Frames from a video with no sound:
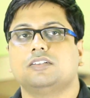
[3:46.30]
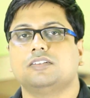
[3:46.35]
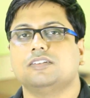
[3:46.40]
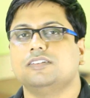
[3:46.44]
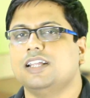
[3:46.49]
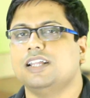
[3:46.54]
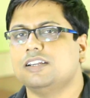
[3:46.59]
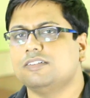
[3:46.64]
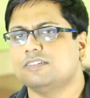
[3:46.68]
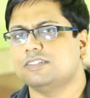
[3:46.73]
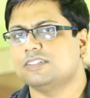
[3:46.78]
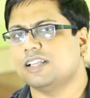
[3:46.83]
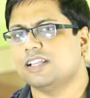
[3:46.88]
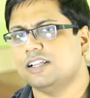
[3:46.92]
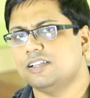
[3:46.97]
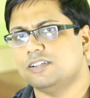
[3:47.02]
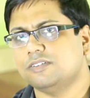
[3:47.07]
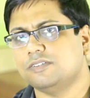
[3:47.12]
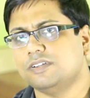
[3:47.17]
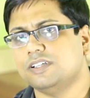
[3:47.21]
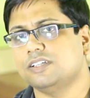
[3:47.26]
So that was a
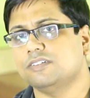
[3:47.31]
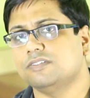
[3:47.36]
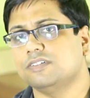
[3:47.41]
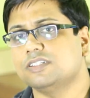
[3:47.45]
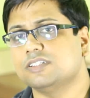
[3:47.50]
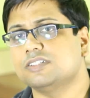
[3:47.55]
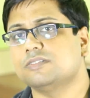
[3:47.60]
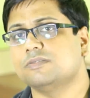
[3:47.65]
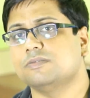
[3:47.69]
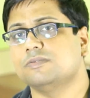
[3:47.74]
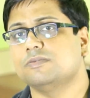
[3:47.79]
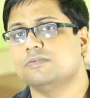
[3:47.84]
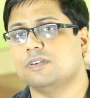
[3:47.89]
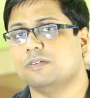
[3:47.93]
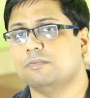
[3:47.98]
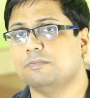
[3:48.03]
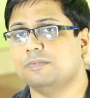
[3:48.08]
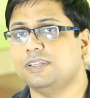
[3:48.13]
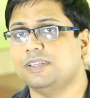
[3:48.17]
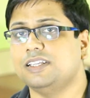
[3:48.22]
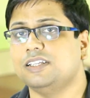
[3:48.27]
kind of request
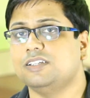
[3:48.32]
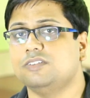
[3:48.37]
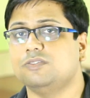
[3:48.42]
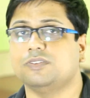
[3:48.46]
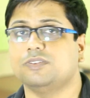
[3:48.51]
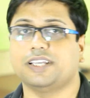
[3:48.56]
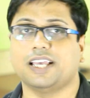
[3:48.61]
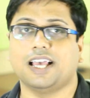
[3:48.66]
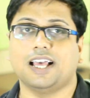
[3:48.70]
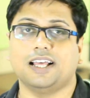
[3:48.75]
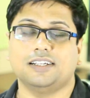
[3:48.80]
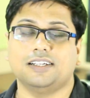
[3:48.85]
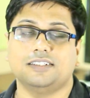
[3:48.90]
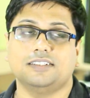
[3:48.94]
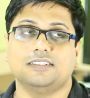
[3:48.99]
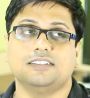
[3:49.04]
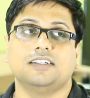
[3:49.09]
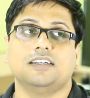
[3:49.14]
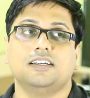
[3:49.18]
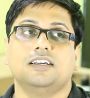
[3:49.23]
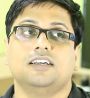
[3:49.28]
from me to
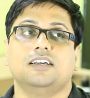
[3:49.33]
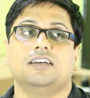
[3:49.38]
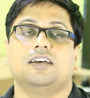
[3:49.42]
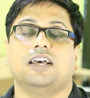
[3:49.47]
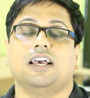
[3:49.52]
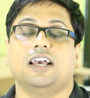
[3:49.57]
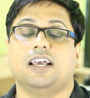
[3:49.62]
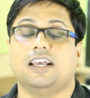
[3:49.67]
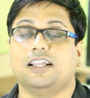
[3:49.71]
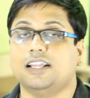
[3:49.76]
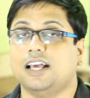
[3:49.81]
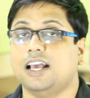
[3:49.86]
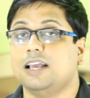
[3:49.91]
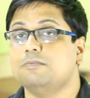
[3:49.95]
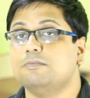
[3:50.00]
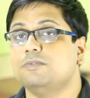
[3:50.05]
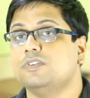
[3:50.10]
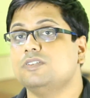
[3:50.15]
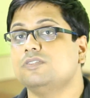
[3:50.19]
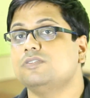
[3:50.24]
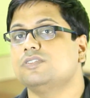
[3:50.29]
Canon, and
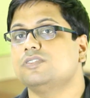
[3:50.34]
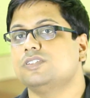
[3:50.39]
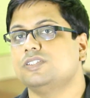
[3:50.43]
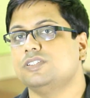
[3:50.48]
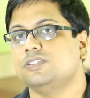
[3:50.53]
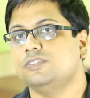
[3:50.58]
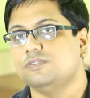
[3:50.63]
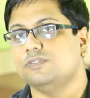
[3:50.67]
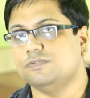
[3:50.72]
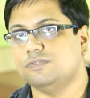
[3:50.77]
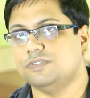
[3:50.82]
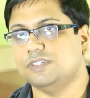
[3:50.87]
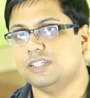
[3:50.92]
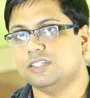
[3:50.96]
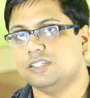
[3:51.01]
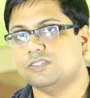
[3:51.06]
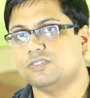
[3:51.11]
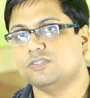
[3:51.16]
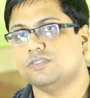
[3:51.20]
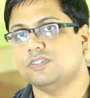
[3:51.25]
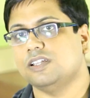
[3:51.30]
I'm going to see you
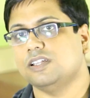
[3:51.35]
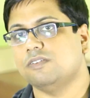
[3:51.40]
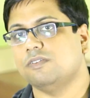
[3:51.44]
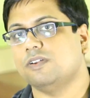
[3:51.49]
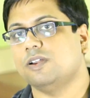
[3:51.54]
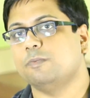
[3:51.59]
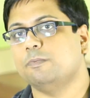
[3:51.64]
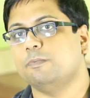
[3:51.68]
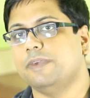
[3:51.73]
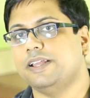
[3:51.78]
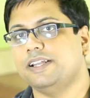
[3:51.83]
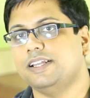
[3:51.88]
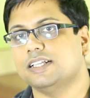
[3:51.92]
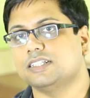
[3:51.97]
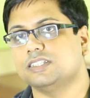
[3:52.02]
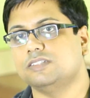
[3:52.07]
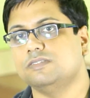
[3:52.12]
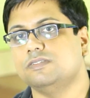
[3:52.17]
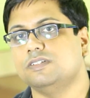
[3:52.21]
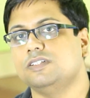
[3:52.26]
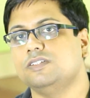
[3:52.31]
very soon in one of my
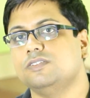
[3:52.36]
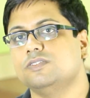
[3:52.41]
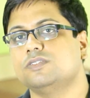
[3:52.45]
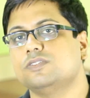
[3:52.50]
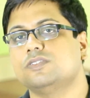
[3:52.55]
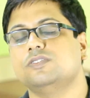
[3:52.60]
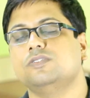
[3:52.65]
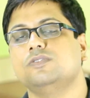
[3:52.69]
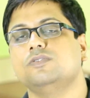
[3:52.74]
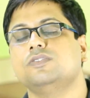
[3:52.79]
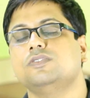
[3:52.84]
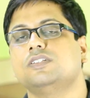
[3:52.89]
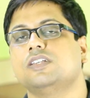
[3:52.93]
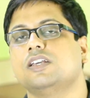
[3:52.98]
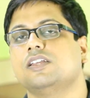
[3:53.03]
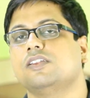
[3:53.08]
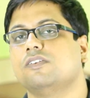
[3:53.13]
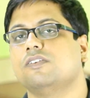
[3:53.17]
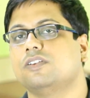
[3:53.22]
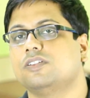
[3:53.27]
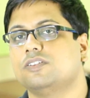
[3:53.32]
next videos. Do
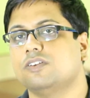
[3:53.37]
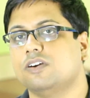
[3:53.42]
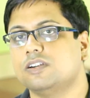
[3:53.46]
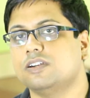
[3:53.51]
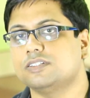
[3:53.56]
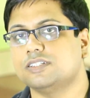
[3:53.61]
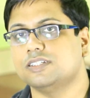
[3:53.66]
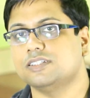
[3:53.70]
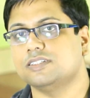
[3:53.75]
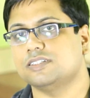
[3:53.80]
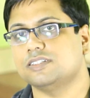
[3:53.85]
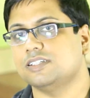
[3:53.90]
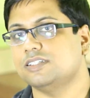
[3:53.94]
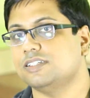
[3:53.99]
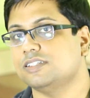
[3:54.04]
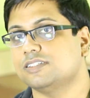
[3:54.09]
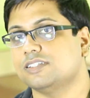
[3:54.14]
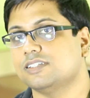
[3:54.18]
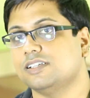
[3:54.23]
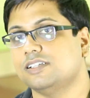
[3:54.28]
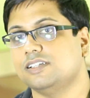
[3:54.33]
share your thoughts and
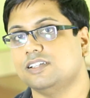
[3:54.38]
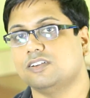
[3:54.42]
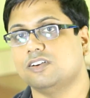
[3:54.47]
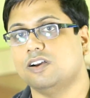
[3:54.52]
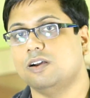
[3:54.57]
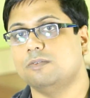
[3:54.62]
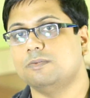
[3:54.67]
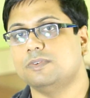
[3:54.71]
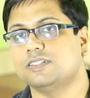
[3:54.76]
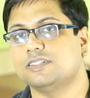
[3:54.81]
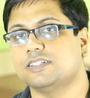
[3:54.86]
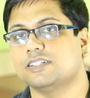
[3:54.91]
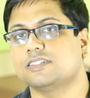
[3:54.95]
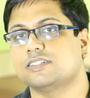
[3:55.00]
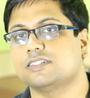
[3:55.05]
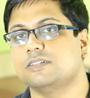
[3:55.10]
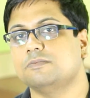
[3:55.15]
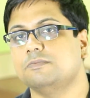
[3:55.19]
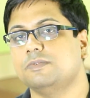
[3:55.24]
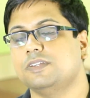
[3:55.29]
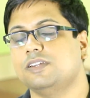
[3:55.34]
suggestions in the comment
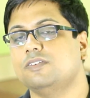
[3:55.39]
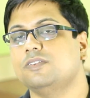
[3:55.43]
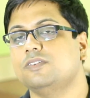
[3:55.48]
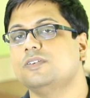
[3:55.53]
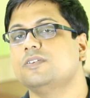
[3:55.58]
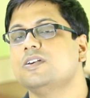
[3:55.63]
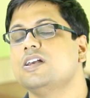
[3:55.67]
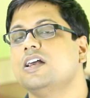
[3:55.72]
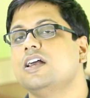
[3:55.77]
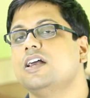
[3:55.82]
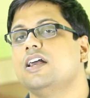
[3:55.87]
section below.